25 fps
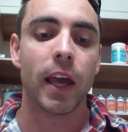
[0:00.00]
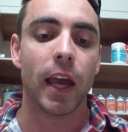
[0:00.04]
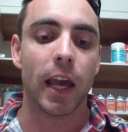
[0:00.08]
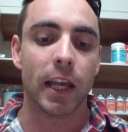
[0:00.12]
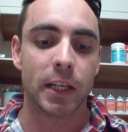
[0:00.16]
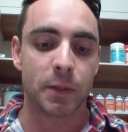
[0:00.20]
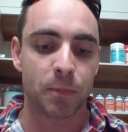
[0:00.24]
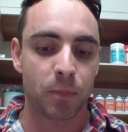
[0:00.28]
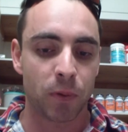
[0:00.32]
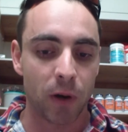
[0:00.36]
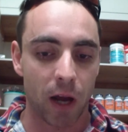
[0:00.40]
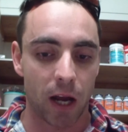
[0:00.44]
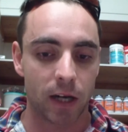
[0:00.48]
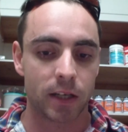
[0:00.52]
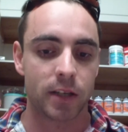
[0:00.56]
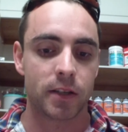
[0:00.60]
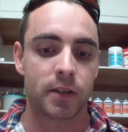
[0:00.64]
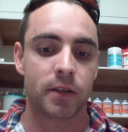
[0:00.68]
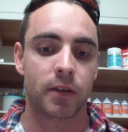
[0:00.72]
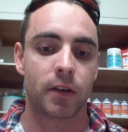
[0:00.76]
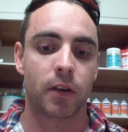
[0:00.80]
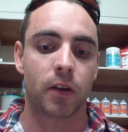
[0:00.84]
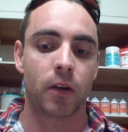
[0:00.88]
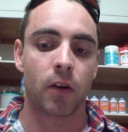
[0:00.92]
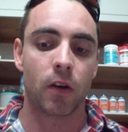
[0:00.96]
It's
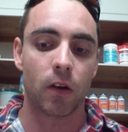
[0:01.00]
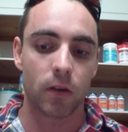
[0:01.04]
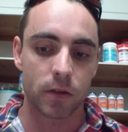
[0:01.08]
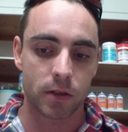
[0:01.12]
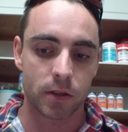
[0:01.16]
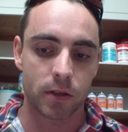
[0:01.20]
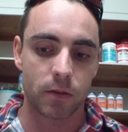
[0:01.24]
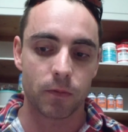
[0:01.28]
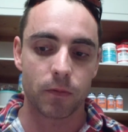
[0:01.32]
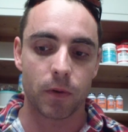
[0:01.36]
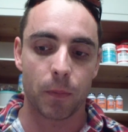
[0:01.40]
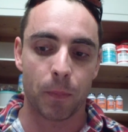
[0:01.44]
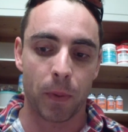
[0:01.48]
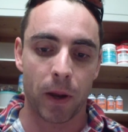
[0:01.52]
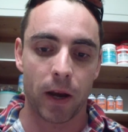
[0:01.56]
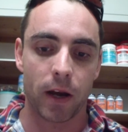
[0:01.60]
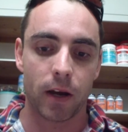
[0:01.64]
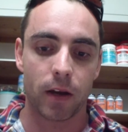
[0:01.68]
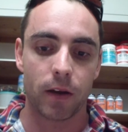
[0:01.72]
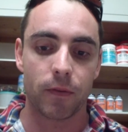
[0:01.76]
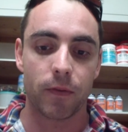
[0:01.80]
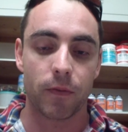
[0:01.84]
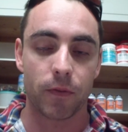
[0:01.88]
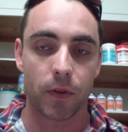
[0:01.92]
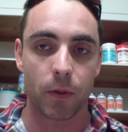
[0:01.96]
practice and constant
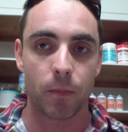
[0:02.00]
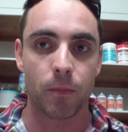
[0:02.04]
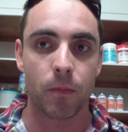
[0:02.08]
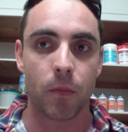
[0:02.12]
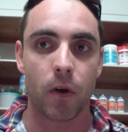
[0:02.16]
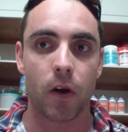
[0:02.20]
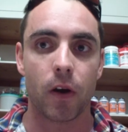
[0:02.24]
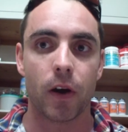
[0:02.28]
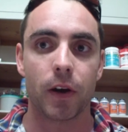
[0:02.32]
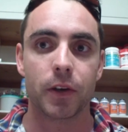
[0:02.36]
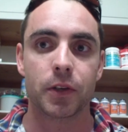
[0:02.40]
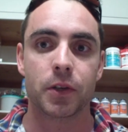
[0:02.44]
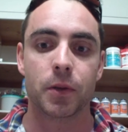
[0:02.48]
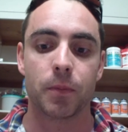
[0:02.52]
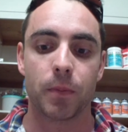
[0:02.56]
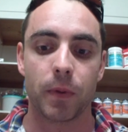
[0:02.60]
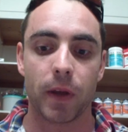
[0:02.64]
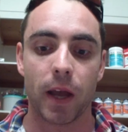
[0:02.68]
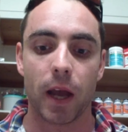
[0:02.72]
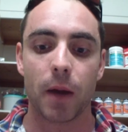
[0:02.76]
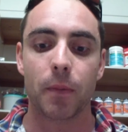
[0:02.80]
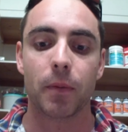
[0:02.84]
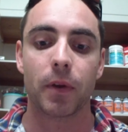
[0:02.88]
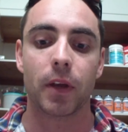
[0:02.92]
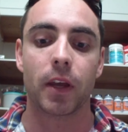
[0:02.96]
repetitive of the mind to
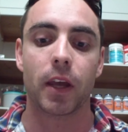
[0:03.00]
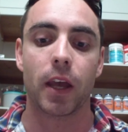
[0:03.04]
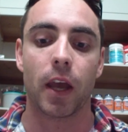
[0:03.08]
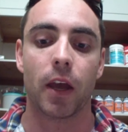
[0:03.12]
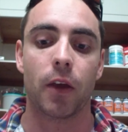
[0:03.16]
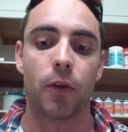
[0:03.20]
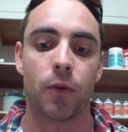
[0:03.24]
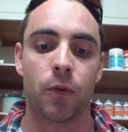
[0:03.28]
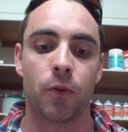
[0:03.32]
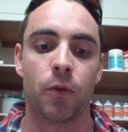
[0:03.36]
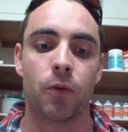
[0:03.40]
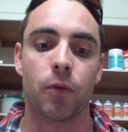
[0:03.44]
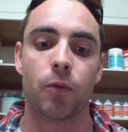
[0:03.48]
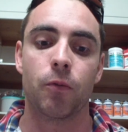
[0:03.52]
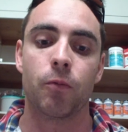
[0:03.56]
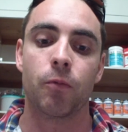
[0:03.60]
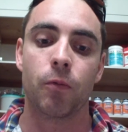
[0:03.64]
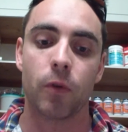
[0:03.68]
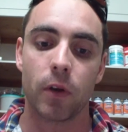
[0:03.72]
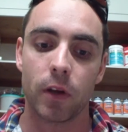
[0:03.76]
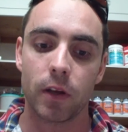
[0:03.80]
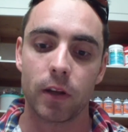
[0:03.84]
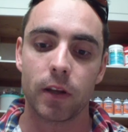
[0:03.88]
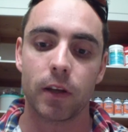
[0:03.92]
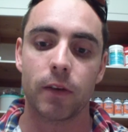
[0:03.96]
be able to get you
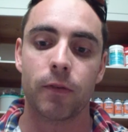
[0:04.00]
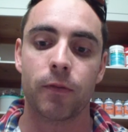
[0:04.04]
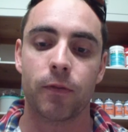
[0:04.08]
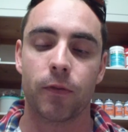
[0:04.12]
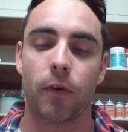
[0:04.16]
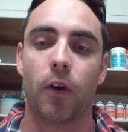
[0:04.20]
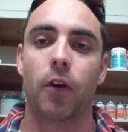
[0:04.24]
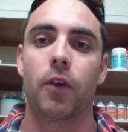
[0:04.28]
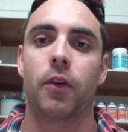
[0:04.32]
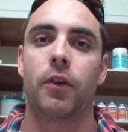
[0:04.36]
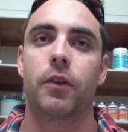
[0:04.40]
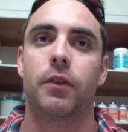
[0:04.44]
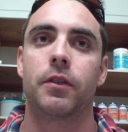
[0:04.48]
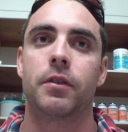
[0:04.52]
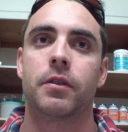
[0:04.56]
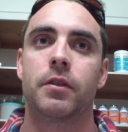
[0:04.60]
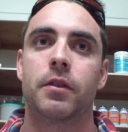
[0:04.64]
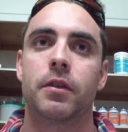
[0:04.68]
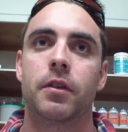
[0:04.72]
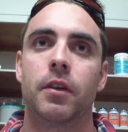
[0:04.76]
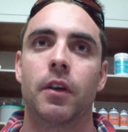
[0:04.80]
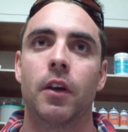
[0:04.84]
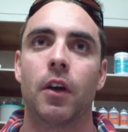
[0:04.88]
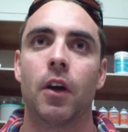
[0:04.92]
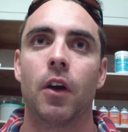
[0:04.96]
really
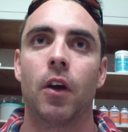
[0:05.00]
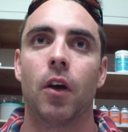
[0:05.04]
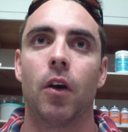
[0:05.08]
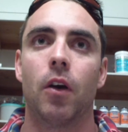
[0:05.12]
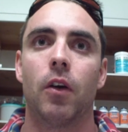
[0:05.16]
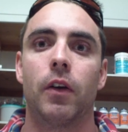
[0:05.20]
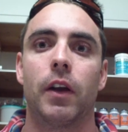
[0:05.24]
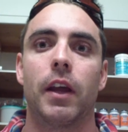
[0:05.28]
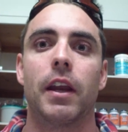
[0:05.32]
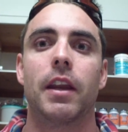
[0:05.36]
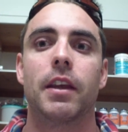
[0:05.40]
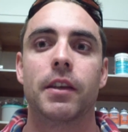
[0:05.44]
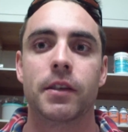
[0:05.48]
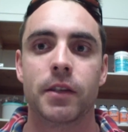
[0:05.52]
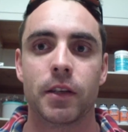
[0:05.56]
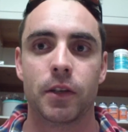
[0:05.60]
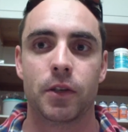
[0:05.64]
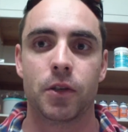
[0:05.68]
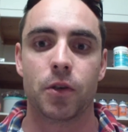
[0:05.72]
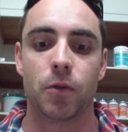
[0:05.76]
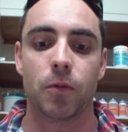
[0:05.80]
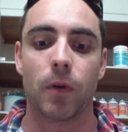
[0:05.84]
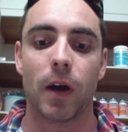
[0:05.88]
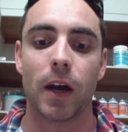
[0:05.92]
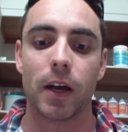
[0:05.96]
focused on any
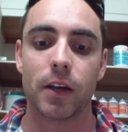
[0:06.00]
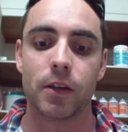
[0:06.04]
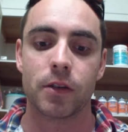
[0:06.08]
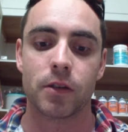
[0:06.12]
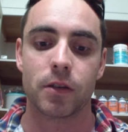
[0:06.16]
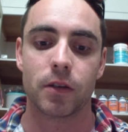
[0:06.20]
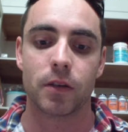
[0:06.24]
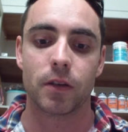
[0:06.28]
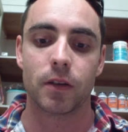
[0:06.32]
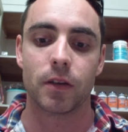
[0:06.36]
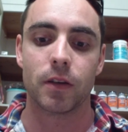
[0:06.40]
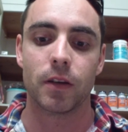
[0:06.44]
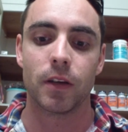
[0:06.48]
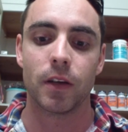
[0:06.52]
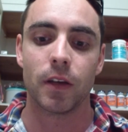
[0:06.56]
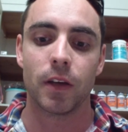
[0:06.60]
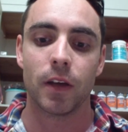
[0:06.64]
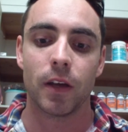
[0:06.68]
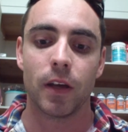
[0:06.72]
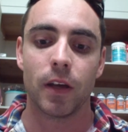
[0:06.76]
situation